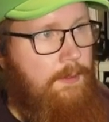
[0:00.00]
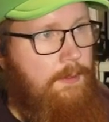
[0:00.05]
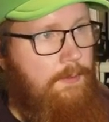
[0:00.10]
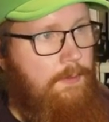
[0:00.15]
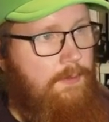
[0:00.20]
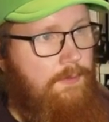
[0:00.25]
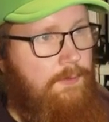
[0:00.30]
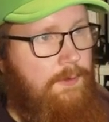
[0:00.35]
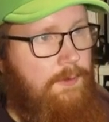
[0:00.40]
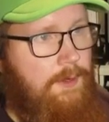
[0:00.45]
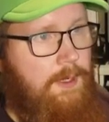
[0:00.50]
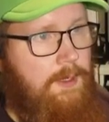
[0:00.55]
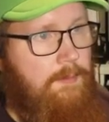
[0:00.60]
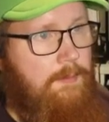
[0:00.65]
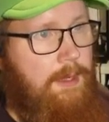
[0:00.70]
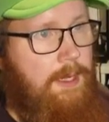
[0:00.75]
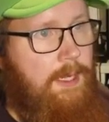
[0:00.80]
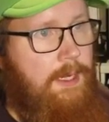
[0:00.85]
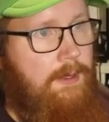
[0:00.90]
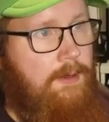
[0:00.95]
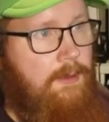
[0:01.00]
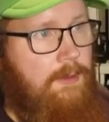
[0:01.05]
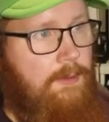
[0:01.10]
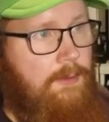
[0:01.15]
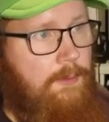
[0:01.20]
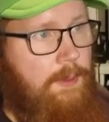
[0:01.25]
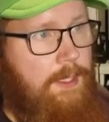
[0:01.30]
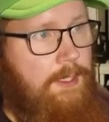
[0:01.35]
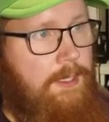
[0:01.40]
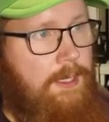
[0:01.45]
We finally made it all the
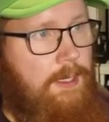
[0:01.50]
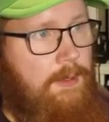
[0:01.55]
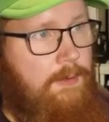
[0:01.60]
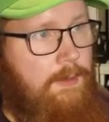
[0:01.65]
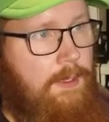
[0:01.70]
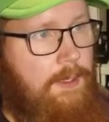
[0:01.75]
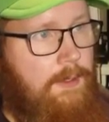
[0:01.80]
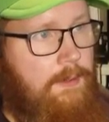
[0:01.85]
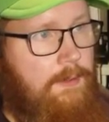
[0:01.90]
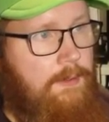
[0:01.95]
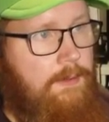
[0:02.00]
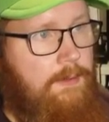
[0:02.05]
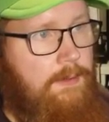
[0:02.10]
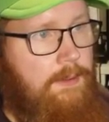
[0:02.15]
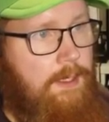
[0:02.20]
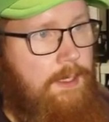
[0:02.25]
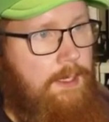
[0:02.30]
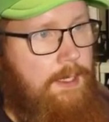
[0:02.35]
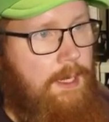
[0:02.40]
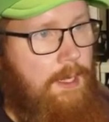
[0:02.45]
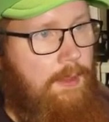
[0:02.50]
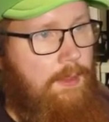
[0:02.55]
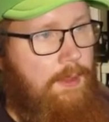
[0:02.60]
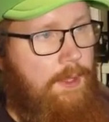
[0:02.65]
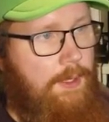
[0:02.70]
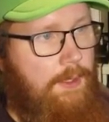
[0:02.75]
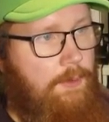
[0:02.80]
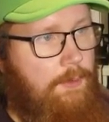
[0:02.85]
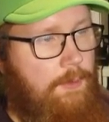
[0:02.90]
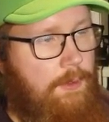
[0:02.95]
way down here. I can't
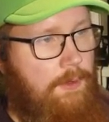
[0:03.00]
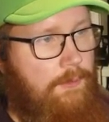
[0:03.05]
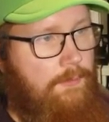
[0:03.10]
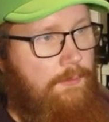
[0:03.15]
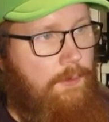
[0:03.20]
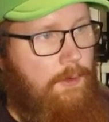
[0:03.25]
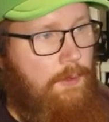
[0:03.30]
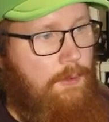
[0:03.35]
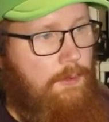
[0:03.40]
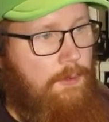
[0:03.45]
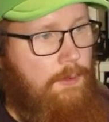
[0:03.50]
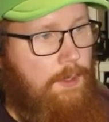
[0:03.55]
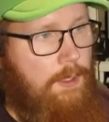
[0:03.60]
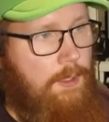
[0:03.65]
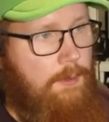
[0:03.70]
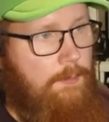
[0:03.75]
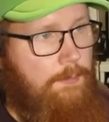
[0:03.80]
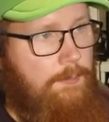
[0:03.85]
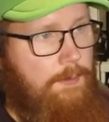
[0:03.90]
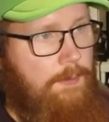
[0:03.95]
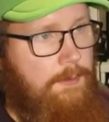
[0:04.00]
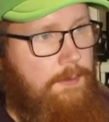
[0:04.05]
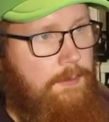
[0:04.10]
thank you enough for all your help.